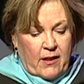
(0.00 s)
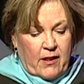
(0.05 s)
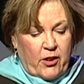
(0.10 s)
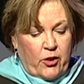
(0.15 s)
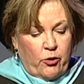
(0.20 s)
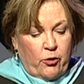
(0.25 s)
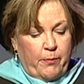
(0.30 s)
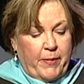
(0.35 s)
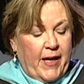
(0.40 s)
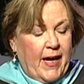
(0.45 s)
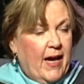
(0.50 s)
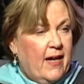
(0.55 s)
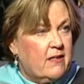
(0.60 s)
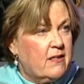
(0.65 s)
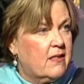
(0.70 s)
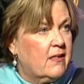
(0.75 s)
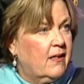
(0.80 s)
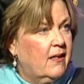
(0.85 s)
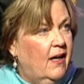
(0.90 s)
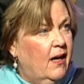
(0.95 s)
You will be
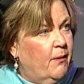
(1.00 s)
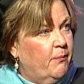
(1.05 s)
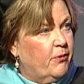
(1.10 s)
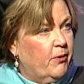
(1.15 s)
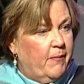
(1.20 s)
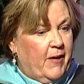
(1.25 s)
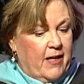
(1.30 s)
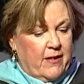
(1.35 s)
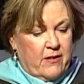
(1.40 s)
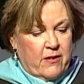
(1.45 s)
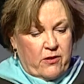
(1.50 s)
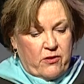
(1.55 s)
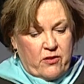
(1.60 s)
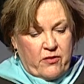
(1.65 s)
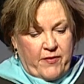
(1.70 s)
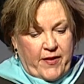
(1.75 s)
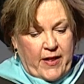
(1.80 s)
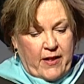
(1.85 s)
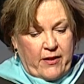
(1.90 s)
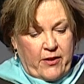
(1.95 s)
asked to compromise those
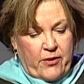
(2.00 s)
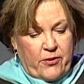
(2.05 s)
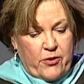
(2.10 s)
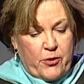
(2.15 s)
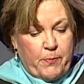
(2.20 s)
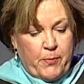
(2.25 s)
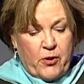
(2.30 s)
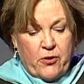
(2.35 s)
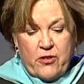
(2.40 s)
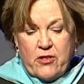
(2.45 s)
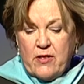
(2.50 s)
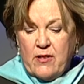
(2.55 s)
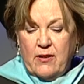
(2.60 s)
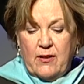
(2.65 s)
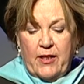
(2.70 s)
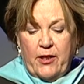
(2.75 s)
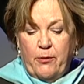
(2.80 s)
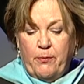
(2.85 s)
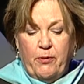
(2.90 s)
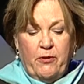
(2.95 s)
values,
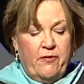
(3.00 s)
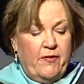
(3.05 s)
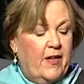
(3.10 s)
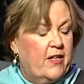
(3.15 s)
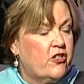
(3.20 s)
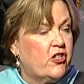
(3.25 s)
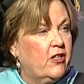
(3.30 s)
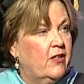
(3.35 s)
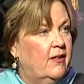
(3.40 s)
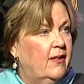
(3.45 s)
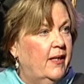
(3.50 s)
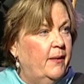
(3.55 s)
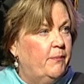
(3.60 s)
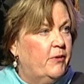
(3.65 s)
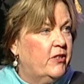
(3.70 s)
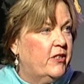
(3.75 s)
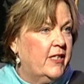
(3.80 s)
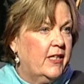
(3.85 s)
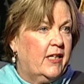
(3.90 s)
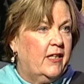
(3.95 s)
personally or professionally,
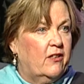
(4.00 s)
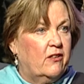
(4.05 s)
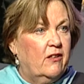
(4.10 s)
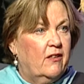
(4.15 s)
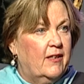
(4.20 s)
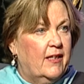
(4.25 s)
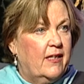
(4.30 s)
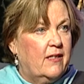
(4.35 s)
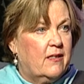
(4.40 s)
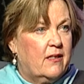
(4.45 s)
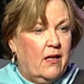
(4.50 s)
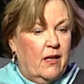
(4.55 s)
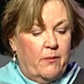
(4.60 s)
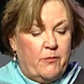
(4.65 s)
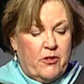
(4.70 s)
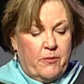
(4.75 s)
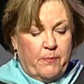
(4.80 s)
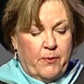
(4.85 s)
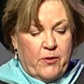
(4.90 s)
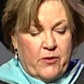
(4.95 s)
particularly in
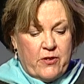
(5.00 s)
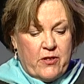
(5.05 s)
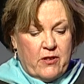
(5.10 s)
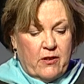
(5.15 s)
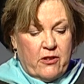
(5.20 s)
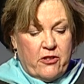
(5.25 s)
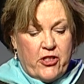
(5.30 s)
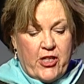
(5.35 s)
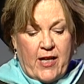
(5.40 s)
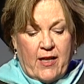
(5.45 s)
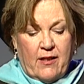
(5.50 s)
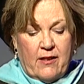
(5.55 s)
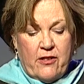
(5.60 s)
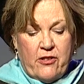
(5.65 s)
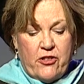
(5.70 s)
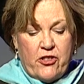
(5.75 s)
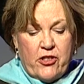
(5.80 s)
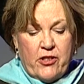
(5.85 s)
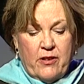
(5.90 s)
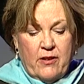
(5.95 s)
times of personal
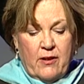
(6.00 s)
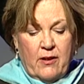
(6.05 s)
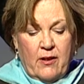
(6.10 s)
challenge.